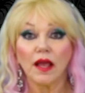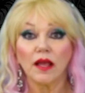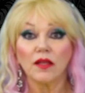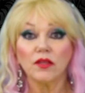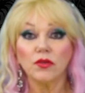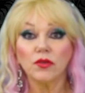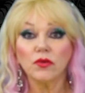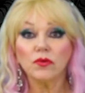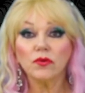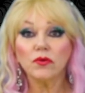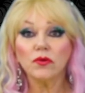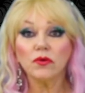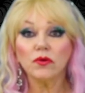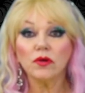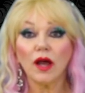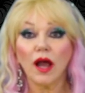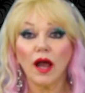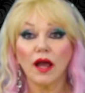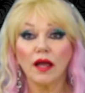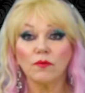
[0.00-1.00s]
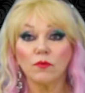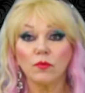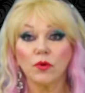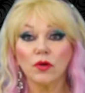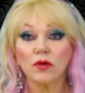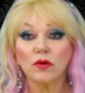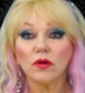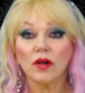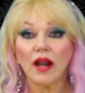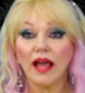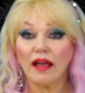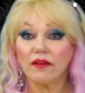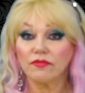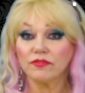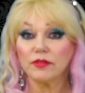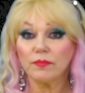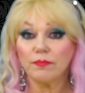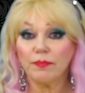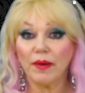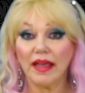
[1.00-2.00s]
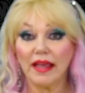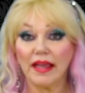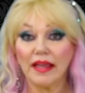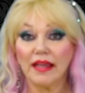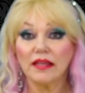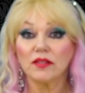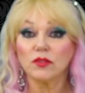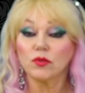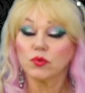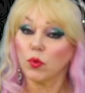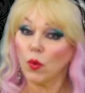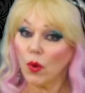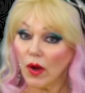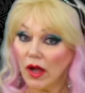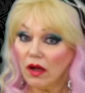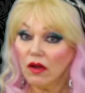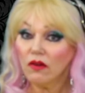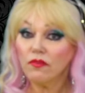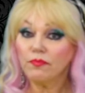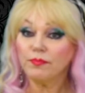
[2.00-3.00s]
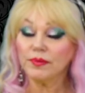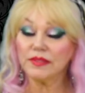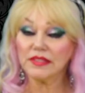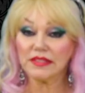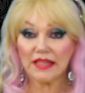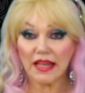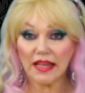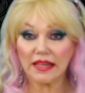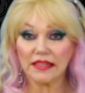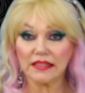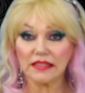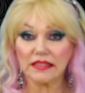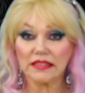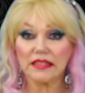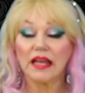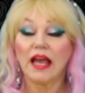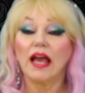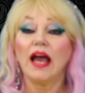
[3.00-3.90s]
you will have to pay 12%